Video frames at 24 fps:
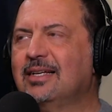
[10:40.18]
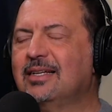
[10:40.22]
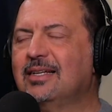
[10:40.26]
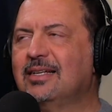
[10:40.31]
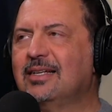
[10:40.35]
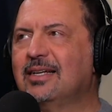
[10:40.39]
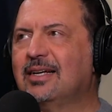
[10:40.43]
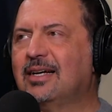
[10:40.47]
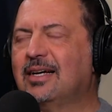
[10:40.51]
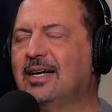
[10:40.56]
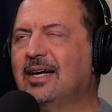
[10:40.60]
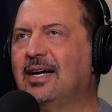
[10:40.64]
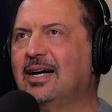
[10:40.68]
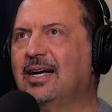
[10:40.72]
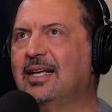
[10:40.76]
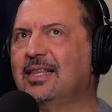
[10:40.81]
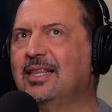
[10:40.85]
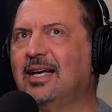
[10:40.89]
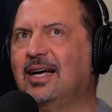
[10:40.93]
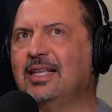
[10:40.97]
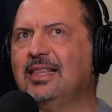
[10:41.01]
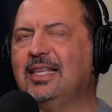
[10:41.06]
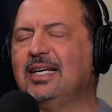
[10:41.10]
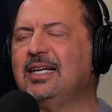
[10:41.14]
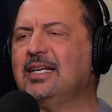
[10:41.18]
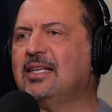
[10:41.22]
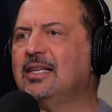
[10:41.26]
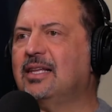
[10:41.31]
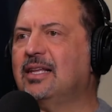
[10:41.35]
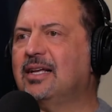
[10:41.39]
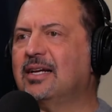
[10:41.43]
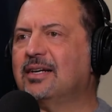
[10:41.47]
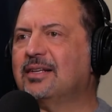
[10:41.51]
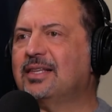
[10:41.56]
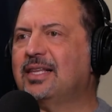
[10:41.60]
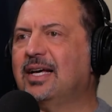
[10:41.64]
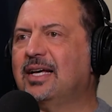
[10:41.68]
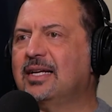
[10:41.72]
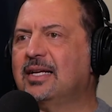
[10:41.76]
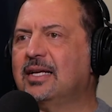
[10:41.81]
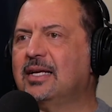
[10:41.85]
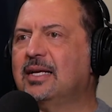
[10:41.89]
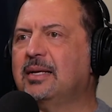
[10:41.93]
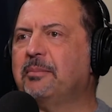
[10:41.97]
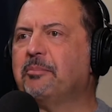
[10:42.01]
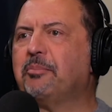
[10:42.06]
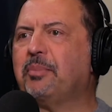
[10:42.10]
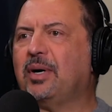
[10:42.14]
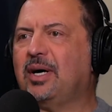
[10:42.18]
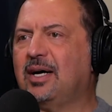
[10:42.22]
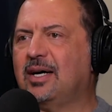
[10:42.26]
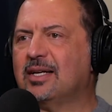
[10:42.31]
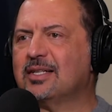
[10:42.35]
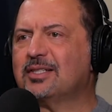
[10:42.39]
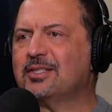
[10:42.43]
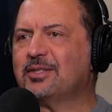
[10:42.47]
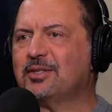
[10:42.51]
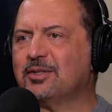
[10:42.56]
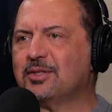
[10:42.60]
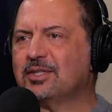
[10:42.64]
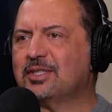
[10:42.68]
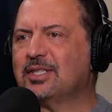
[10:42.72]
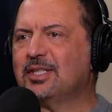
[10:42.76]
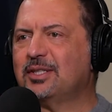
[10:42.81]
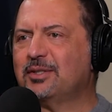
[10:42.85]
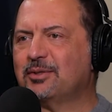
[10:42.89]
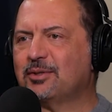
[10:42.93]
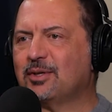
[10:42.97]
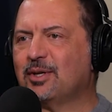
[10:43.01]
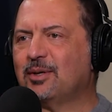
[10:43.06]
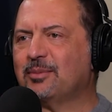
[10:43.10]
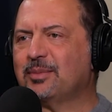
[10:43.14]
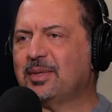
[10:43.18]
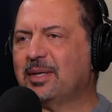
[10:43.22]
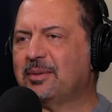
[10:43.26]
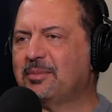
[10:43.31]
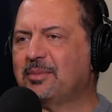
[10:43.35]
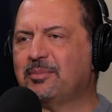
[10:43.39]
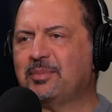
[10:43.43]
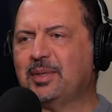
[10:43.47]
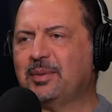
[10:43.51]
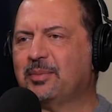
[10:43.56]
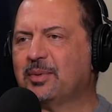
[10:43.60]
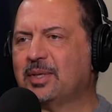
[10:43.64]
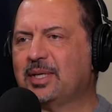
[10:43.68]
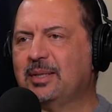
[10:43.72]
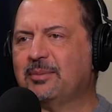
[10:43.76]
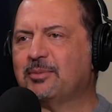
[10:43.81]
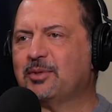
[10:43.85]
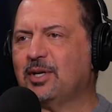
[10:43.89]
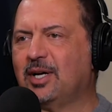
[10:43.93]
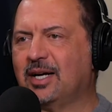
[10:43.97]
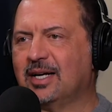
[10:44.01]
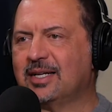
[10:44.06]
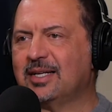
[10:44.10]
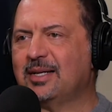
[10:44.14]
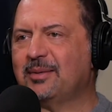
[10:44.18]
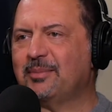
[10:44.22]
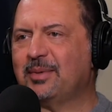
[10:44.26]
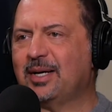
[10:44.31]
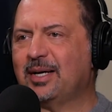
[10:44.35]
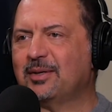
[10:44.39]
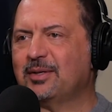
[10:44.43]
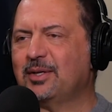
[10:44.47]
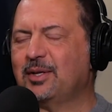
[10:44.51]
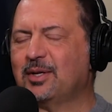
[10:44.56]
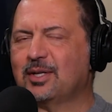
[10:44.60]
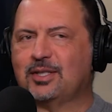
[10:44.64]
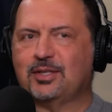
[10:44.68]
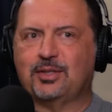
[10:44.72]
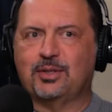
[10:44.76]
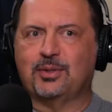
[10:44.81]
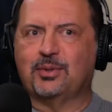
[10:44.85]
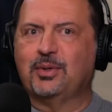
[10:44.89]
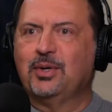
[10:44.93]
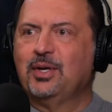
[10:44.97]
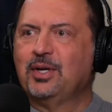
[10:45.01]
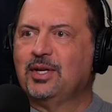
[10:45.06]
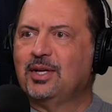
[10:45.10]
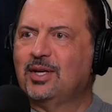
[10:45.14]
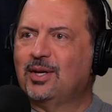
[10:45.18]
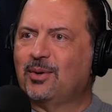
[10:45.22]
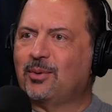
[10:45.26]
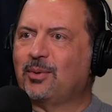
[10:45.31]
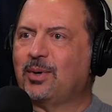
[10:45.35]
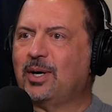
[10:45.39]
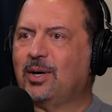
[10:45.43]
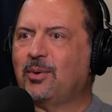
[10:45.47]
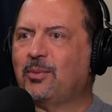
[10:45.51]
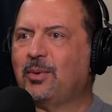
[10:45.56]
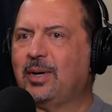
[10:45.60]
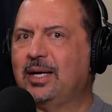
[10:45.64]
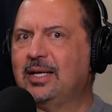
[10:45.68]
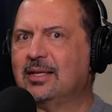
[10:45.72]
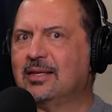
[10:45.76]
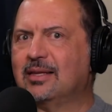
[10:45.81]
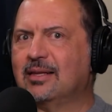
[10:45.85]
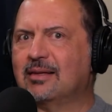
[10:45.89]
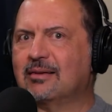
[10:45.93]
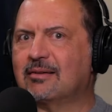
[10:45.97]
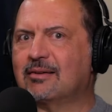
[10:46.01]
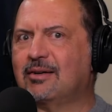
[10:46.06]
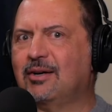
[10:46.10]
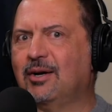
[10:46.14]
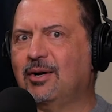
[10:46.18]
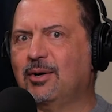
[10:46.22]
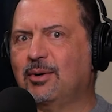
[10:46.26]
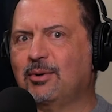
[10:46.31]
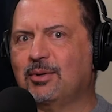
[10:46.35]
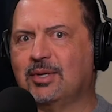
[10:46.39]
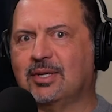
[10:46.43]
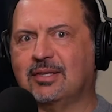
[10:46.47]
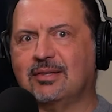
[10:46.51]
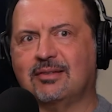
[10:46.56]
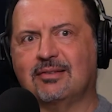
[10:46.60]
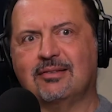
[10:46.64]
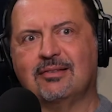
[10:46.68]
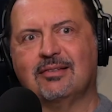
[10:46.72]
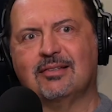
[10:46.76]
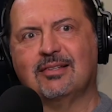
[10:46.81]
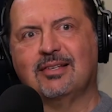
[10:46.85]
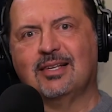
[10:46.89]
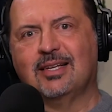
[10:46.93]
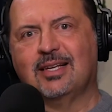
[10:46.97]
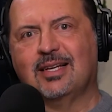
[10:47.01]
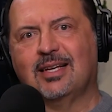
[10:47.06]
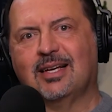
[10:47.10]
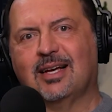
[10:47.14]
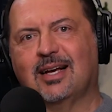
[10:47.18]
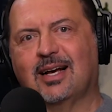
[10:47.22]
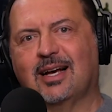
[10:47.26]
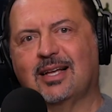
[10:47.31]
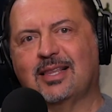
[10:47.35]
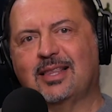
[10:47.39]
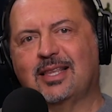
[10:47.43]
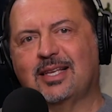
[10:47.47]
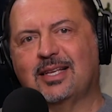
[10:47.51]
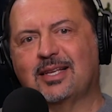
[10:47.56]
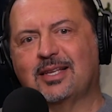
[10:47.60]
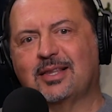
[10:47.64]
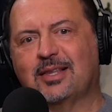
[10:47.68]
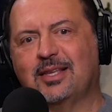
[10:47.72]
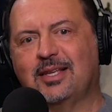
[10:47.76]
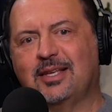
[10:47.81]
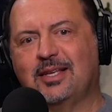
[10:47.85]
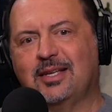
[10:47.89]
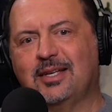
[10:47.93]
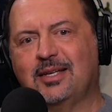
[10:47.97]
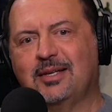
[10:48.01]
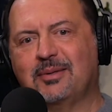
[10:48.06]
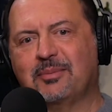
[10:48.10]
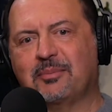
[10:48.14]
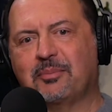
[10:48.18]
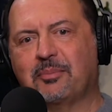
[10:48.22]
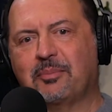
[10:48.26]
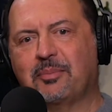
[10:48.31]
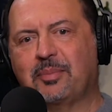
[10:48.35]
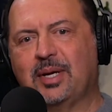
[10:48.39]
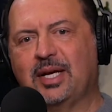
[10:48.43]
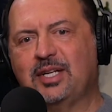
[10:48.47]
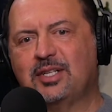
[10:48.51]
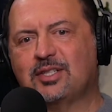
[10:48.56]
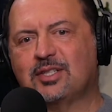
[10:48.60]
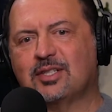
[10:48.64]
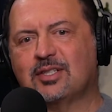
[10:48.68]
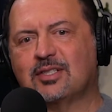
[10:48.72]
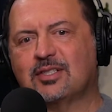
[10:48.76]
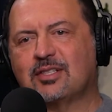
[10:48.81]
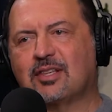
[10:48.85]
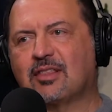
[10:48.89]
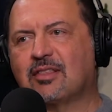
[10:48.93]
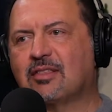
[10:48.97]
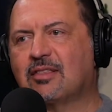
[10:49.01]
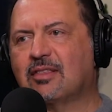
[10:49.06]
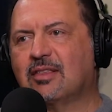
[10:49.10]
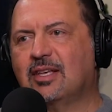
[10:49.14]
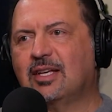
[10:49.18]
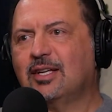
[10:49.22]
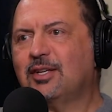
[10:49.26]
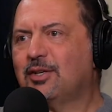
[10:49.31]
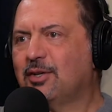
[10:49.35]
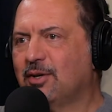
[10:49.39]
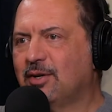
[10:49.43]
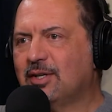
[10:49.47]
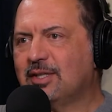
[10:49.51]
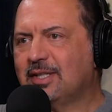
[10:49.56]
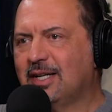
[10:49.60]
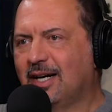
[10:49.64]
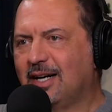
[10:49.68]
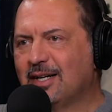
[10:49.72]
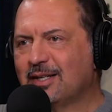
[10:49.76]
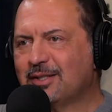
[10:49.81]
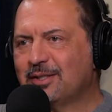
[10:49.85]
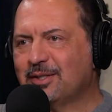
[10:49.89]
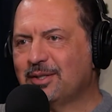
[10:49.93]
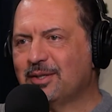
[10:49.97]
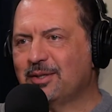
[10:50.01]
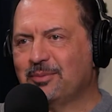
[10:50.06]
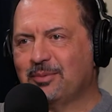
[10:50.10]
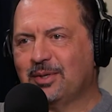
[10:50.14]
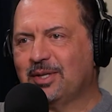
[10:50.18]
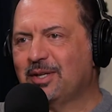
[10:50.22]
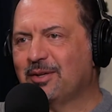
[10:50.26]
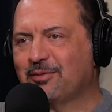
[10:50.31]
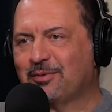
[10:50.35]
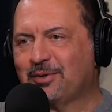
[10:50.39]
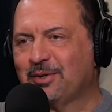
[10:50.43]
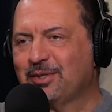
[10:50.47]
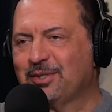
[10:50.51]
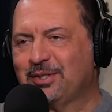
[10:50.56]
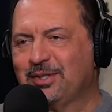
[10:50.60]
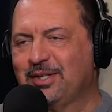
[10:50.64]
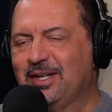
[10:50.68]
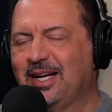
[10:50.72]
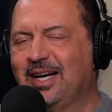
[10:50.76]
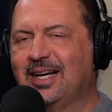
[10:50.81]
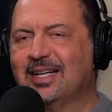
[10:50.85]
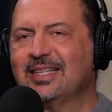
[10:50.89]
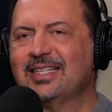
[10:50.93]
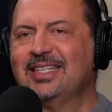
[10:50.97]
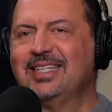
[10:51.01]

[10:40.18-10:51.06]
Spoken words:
Yeah, I think a lot of that imposter syndrome that people keep talking about, because you wear a white coat, and I think the patients think you're a doctor, and when of course you're not.